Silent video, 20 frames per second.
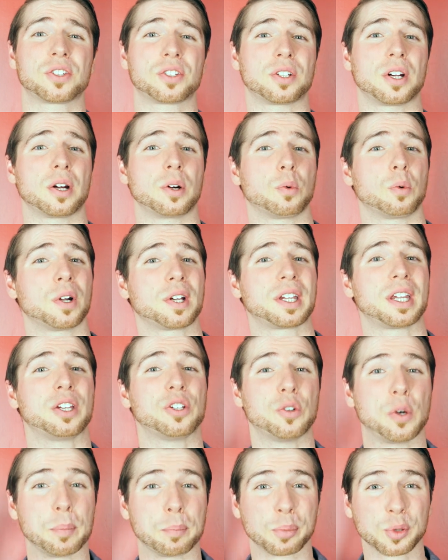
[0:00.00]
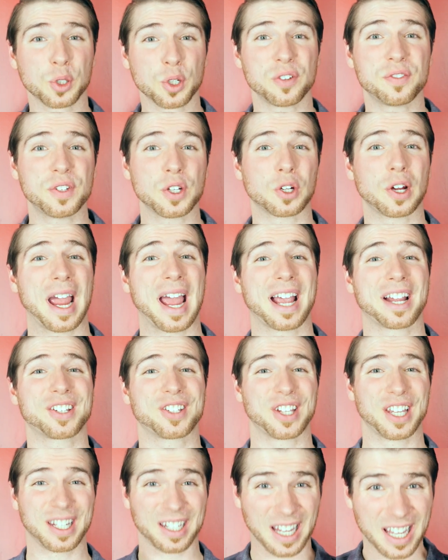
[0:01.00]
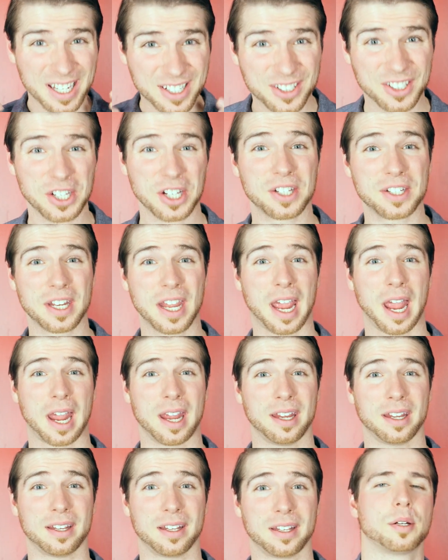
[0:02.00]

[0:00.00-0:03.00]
start working to improve your accent today?